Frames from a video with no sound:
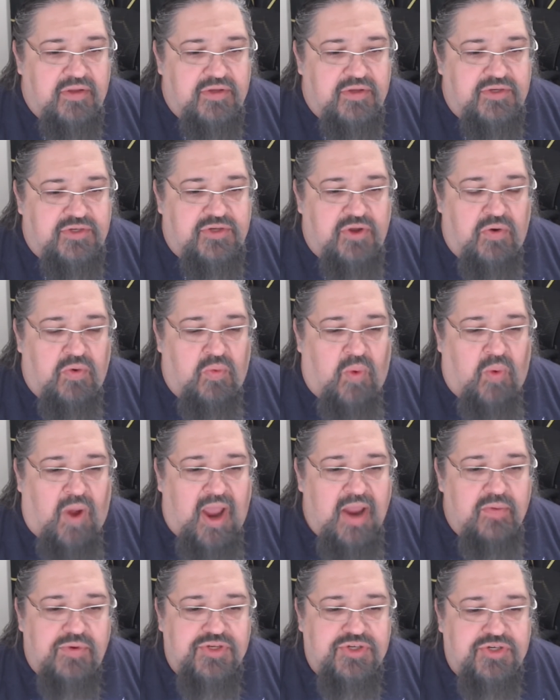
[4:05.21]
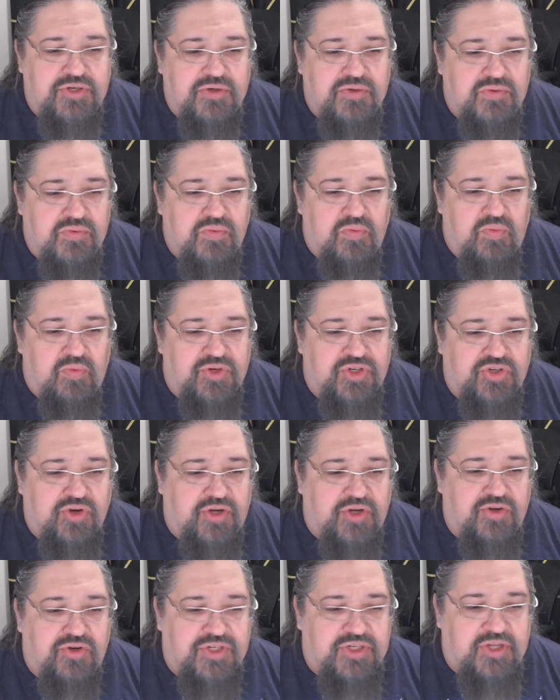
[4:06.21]
So why would you
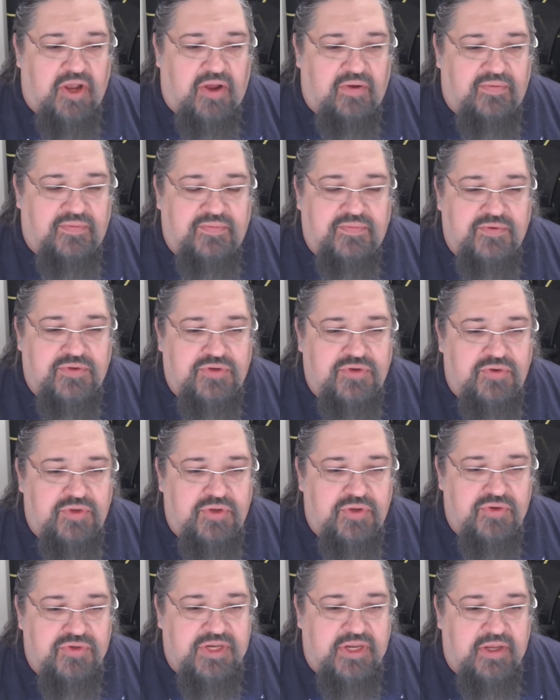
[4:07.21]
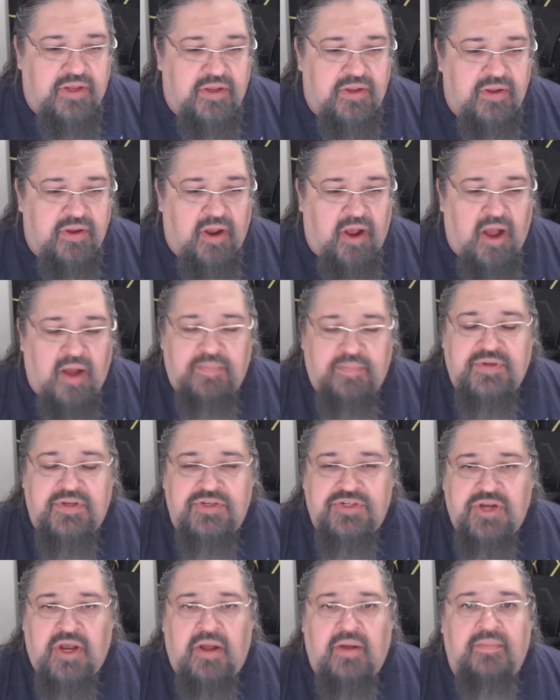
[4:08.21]
restrict yourself to using up to
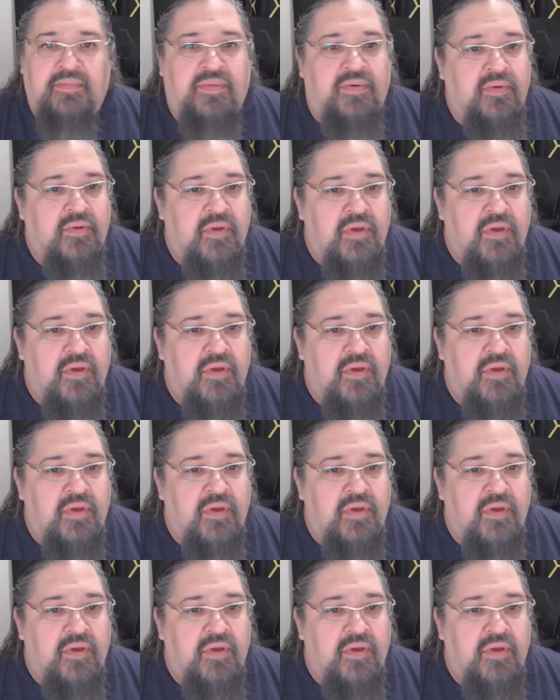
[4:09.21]
jump